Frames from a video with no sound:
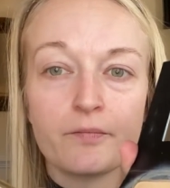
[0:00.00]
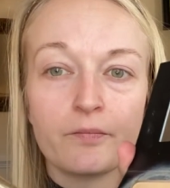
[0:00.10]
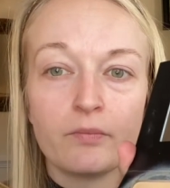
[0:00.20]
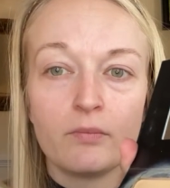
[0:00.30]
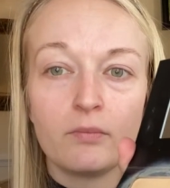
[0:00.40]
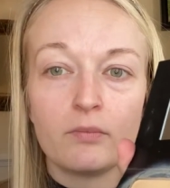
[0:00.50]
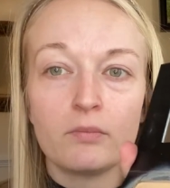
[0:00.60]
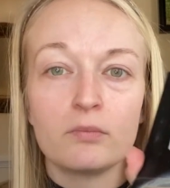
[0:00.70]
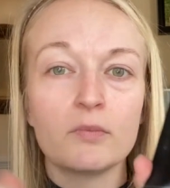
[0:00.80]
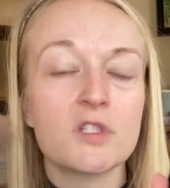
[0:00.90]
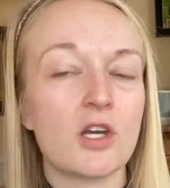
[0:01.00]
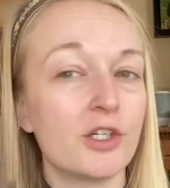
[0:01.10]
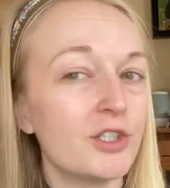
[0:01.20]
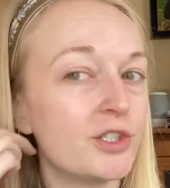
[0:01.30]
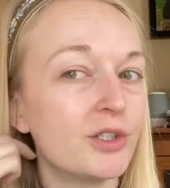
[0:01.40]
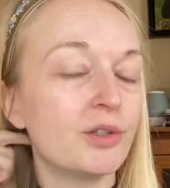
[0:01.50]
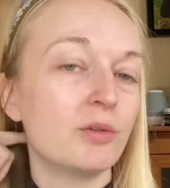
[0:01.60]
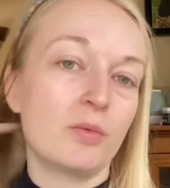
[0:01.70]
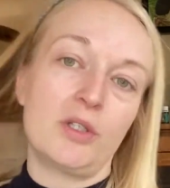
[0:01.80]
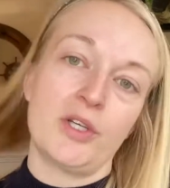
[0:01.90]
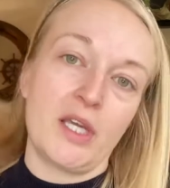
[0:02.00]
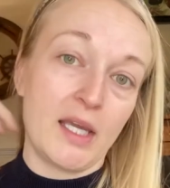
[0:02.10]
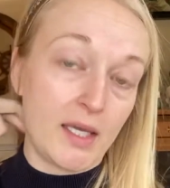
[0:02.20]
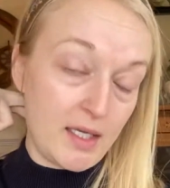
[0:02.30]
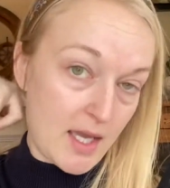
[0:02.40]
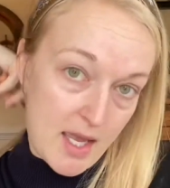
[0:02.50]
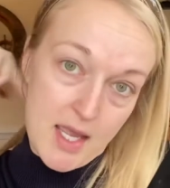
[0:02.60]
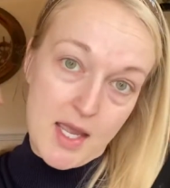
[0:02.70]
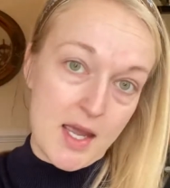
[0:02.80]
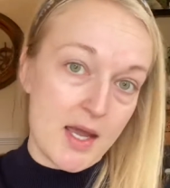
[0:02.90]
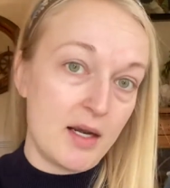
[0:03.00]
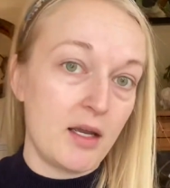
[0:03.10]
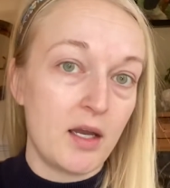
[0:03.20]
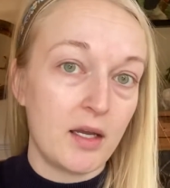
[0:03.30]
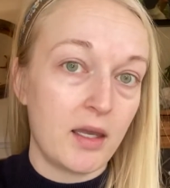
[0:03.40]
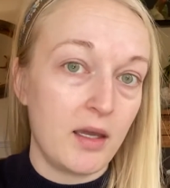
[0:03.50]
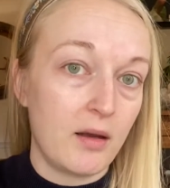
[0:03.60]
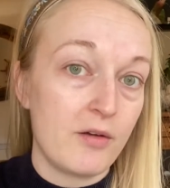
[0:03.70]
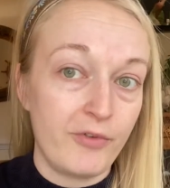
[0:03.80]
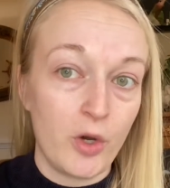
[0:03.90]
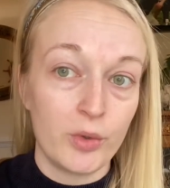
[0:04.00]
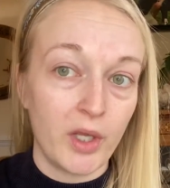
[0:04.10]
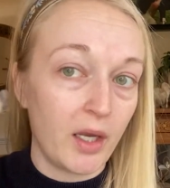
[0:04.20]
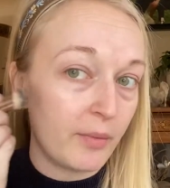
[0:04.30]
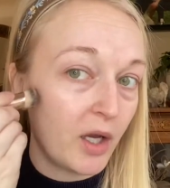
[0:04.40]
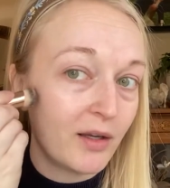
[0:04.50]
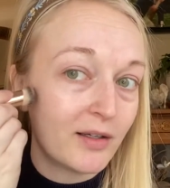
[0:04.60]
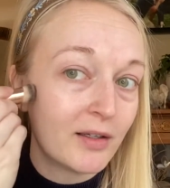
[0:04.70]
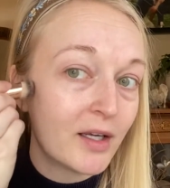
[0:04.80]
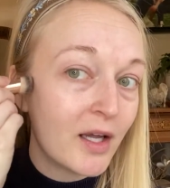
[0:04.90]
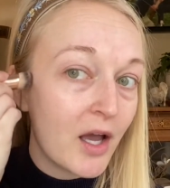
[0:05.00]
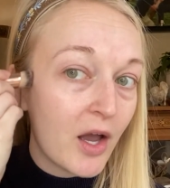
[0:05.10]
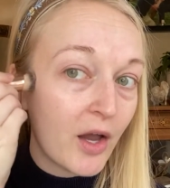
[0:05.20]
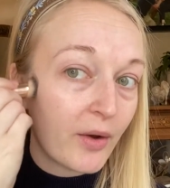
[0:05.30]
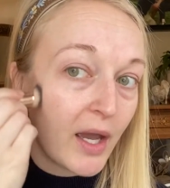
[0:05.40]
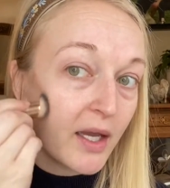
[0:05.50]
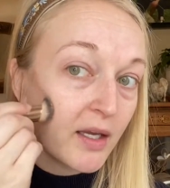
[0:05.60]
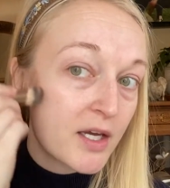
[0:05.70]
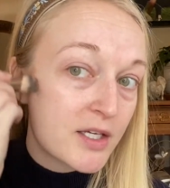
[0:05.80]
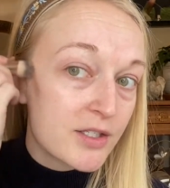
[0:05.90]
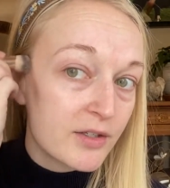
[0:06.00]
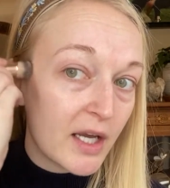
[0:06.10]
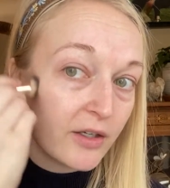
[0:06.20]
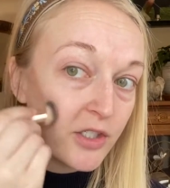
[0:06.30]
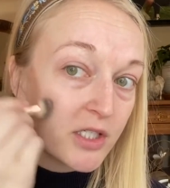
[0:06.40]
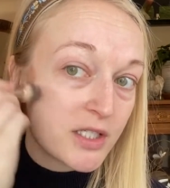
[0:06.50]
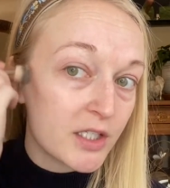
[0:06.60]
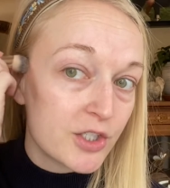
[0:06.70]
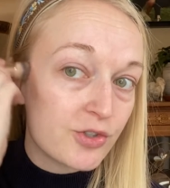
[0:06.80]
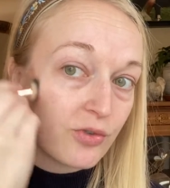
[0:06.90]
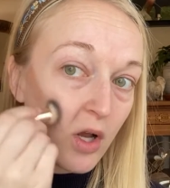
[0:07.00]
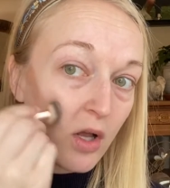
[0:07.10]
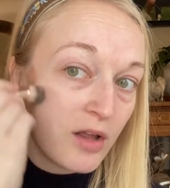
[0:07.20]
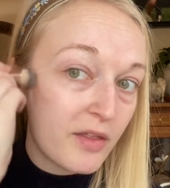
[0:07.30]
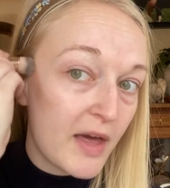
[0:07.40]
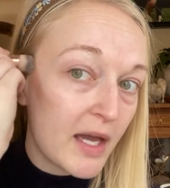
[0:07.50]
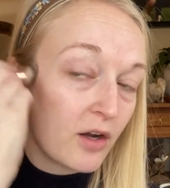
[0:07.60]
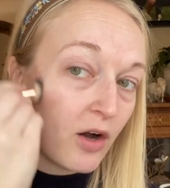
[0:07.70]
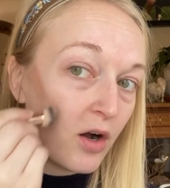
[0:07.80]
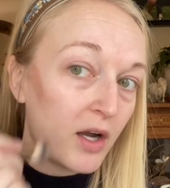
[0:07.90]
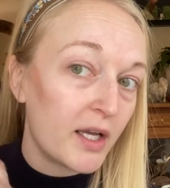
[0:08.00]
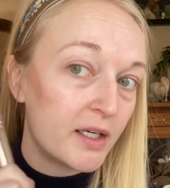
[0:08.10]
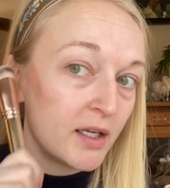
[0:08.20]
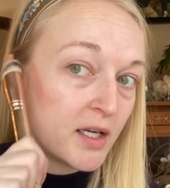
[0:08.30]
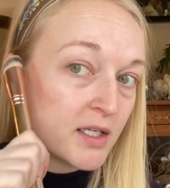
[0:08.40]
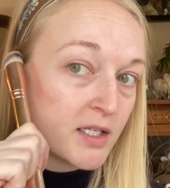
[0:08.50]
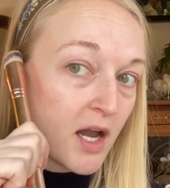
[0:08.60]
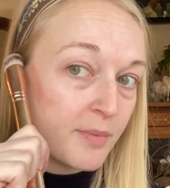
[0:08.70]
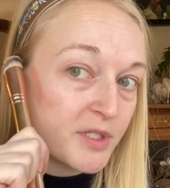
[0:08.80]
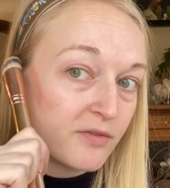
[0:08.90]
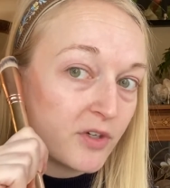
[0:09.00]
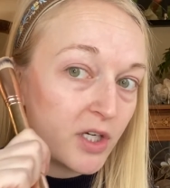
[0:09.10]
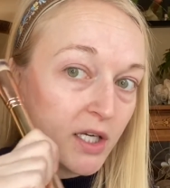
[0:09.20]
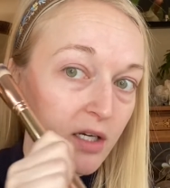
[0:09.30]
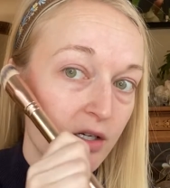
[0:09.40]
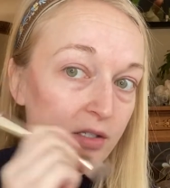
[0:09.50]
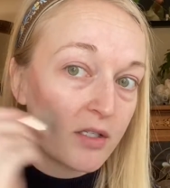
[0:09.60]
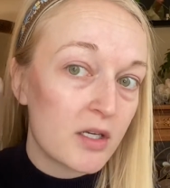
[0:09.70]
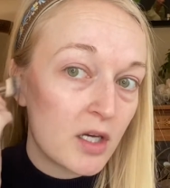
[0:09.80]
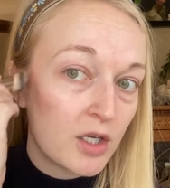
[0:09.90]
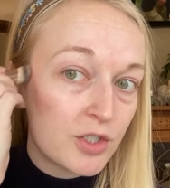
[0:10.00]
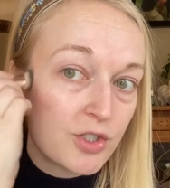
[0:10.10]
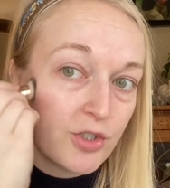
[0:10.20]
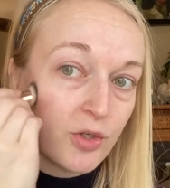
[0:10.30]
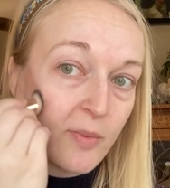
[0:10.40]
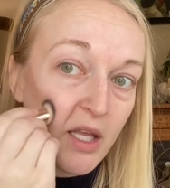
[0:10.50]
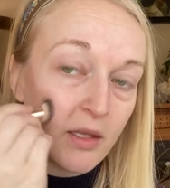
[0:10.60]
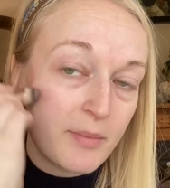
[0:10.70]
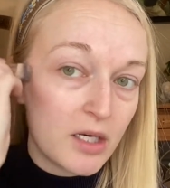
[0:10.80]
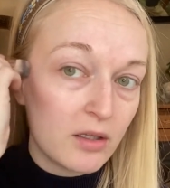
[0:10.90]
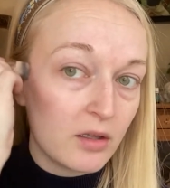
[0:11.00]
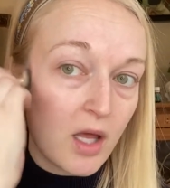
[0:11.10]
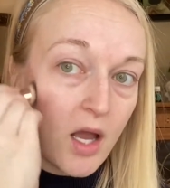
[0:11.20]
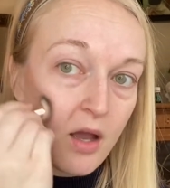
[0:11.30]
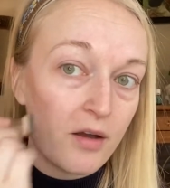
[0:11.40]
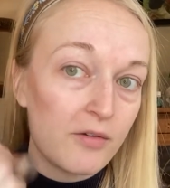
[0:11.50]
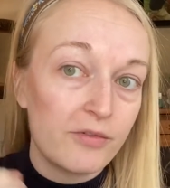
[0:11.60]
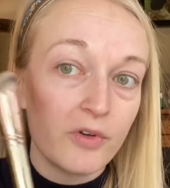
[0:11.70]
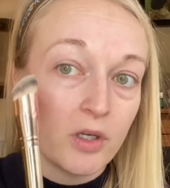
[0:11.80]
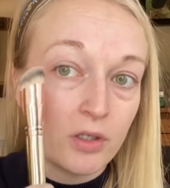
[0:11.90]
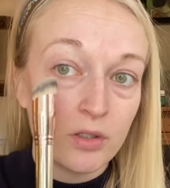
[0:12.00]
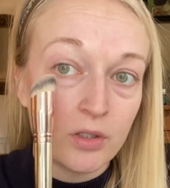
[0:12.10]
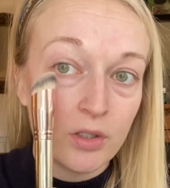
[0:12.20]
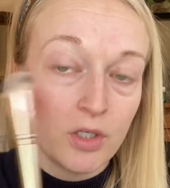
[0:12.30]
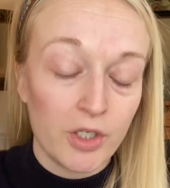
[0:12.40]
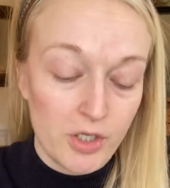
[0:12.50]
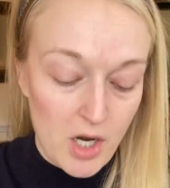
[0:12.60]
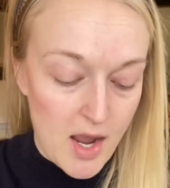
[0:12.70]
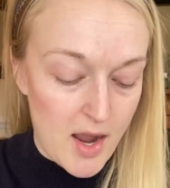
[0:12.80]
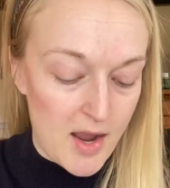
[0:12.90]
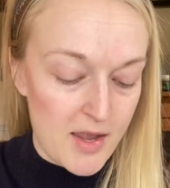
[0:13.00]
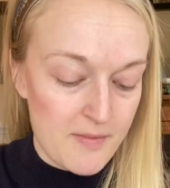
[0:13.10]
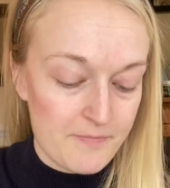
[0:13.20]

It's hard to do while looking at a phone camera. Okay, so now you're just gonna draw that on tops of your ears to about the middle of your eye.